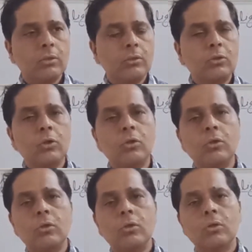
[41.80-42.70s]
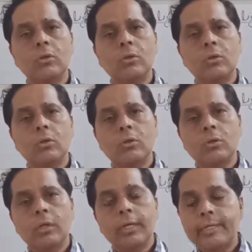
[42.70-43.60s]
So,
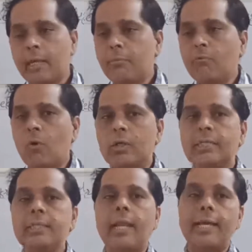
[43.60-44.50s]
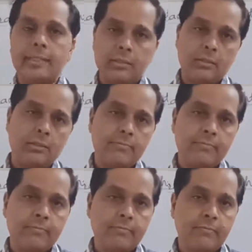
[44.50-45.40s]
tell me what is light?
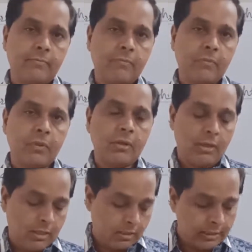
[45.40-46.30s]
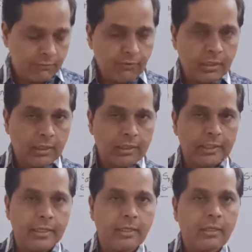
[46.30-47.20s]
That we
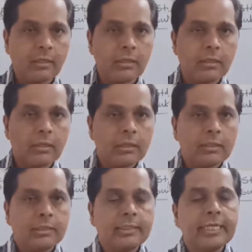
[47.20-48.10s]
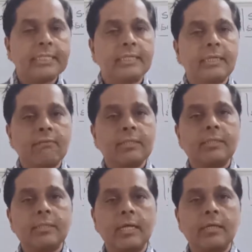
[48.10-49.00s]
learned in 6th, 7th
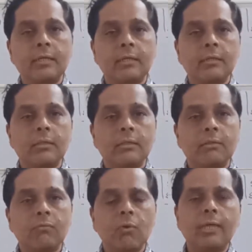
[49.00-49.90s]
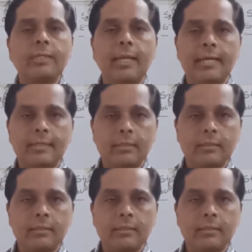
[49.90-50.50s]
standard. What is light?